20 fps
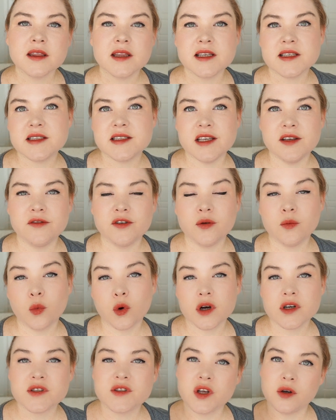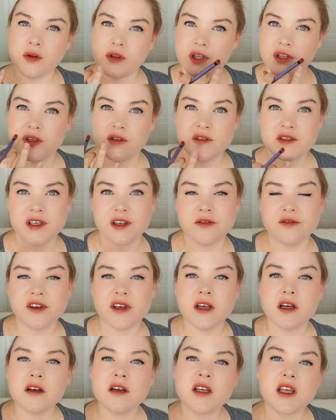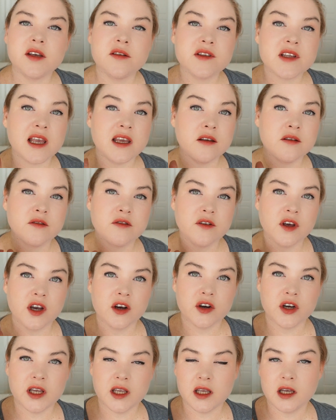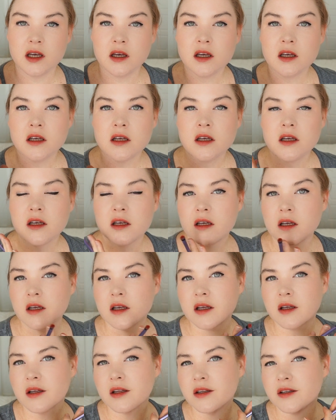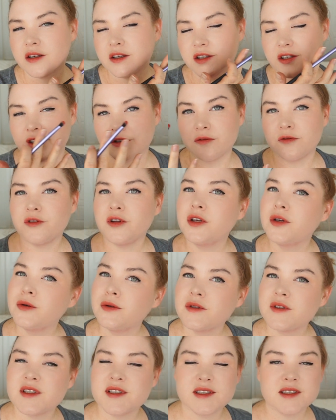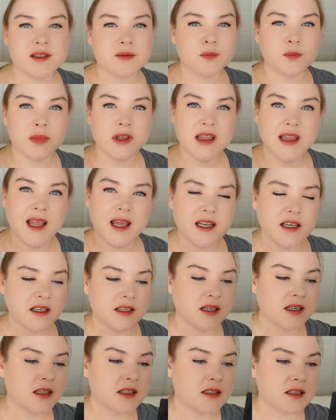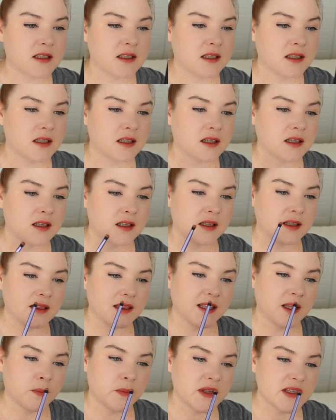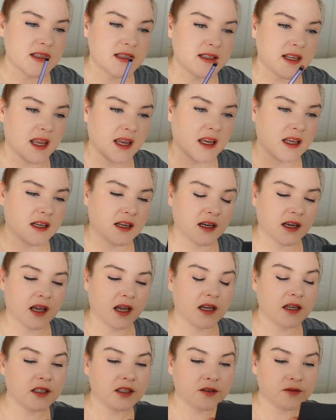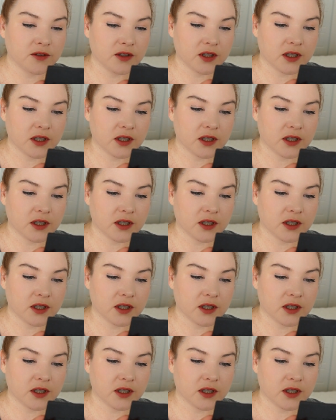This, even more so than using a finger, gives a very diffuse, blended, lip stain kind of